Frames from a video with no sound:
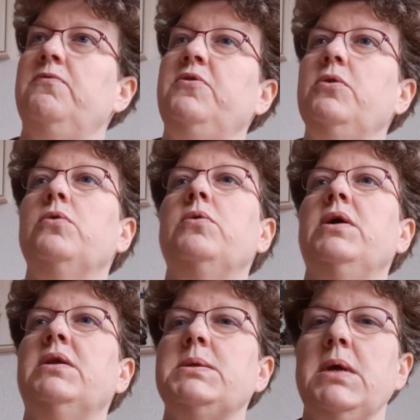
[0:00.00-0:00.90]
view,
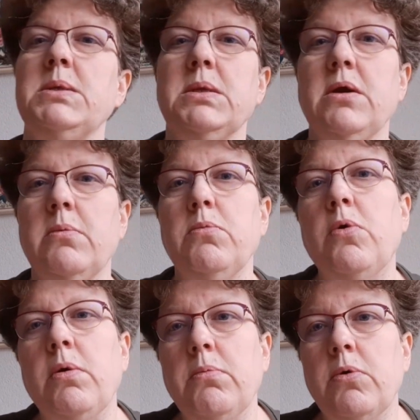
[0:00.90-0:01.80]
in the sense that there are
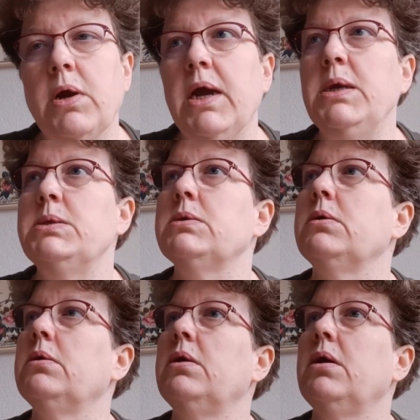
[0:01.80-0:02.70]
more and more
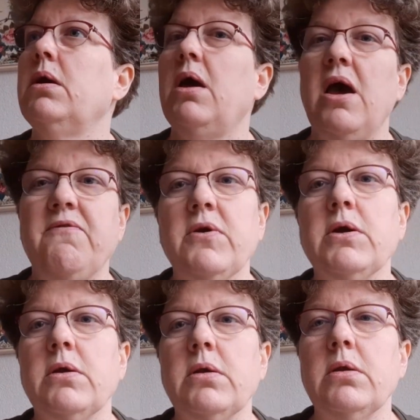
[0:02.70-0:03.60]
Asian,
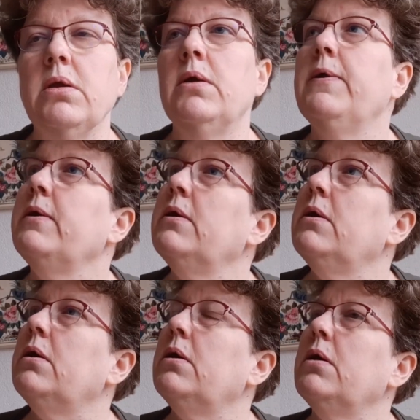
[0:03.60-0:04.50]
African.
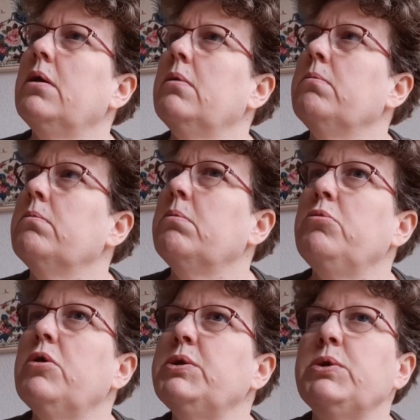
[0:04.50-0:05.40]
I'm
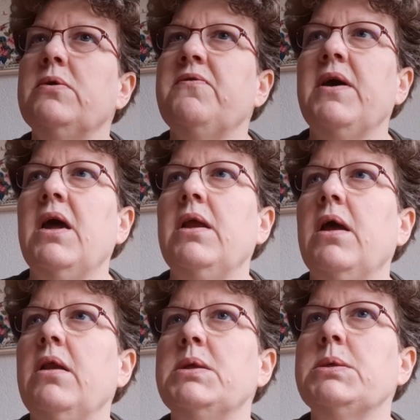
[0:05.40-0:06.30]
not sure if I had
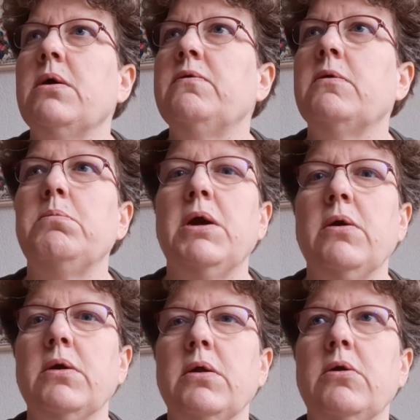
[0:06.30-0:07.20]
any South
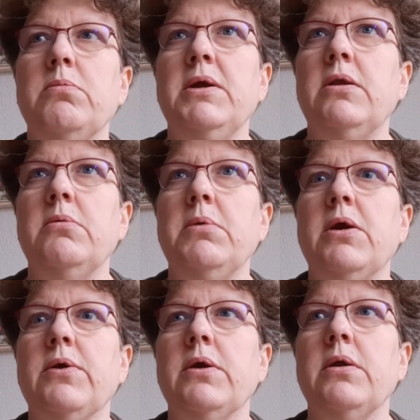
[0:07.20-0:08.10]
American or Middle
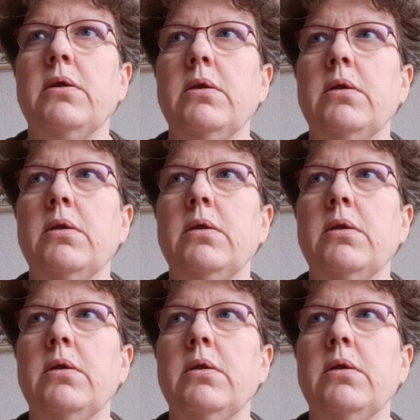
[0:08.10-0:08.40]
American